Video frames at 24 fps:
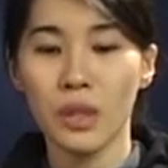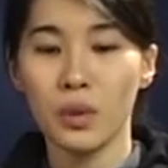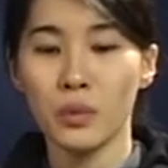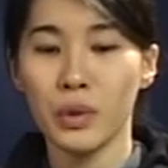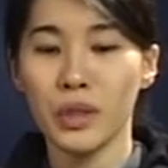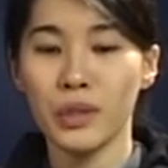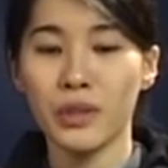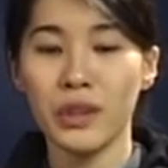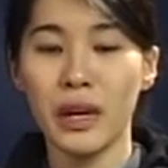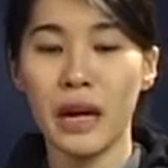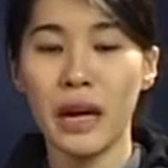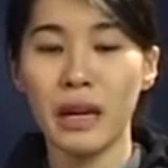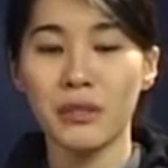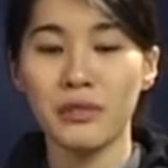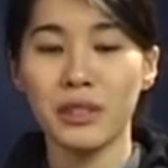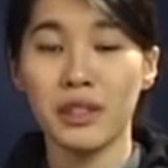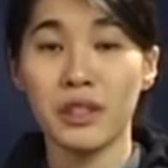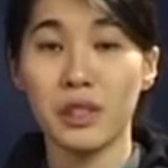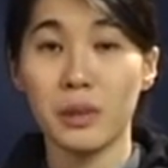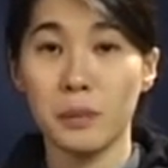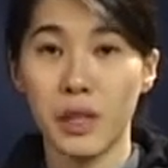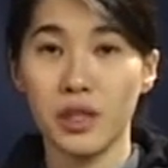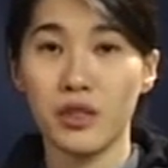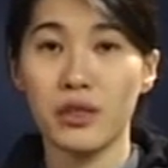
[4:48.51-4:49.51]
When you have a
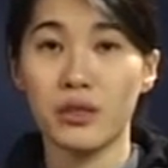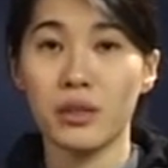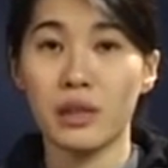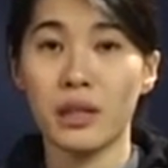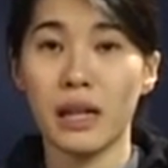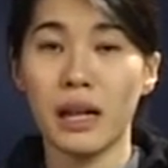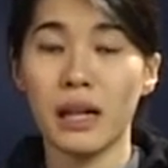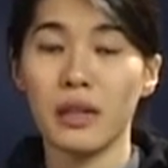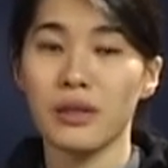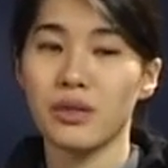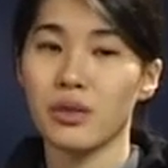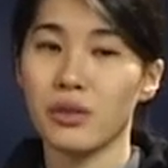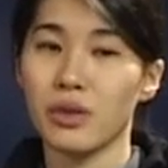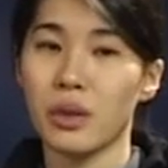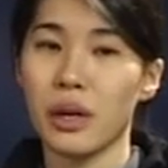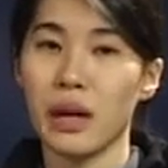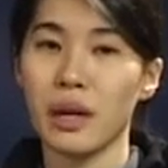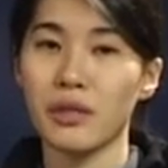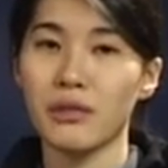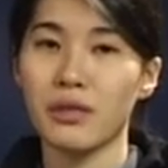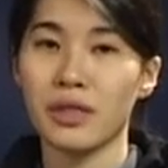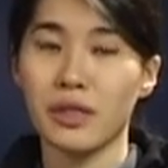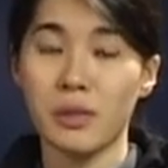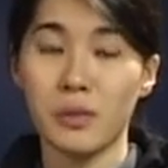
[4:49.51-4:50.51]
special task, you
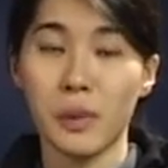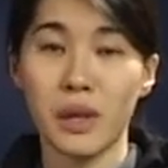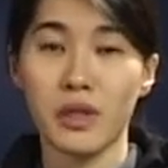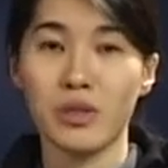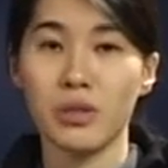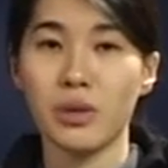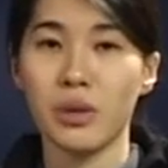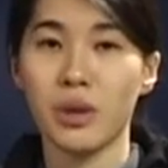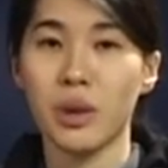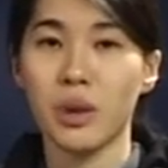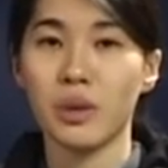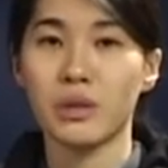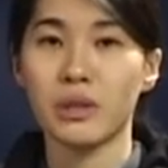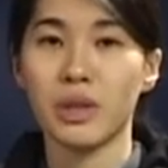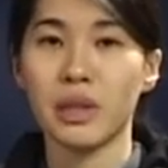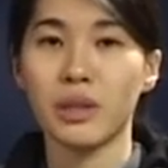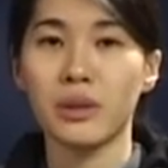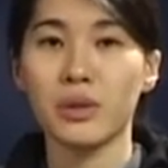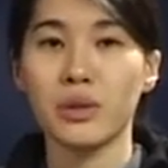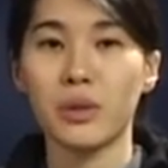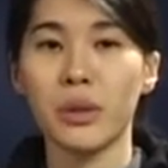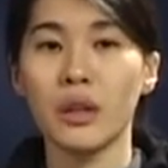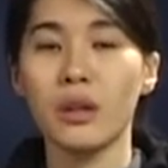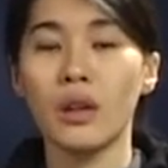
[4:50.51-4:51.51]
have a special closing
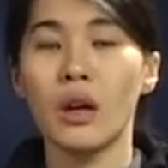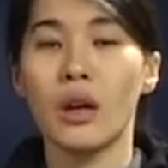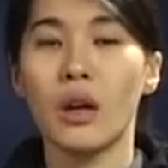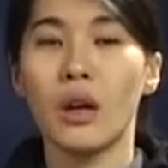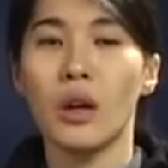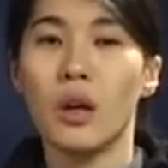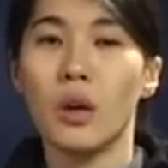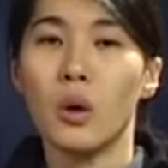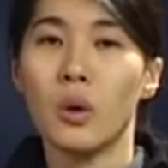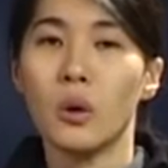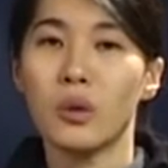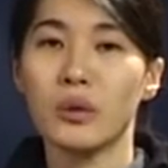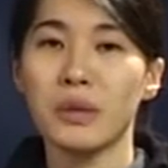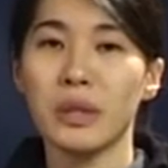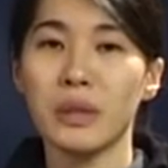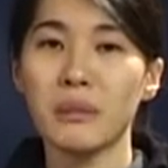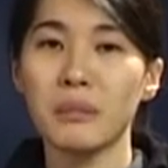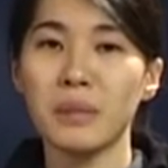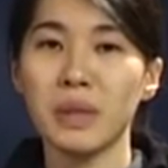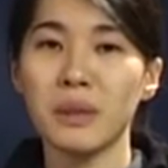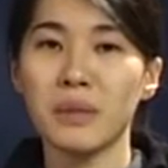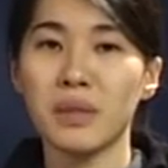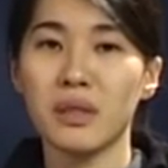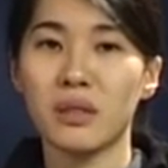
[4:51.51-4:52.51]
to it. Or
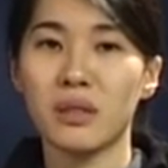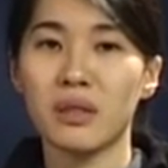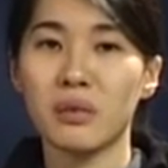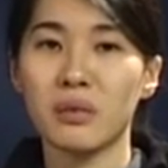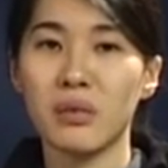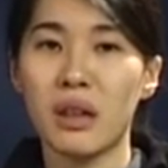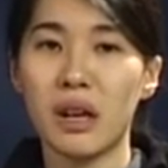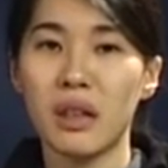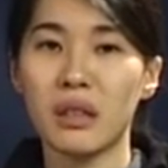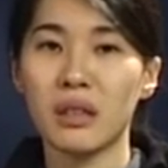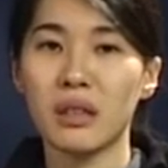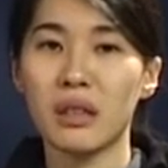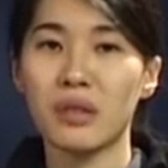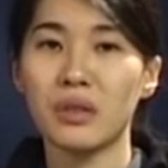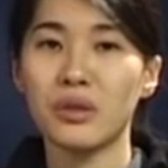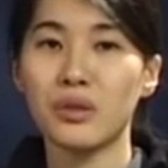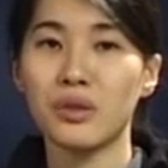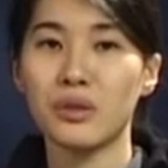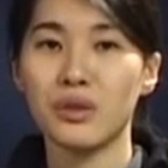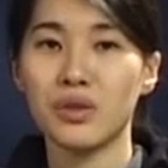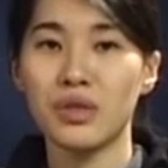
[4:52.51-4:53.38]
sometimes it's rather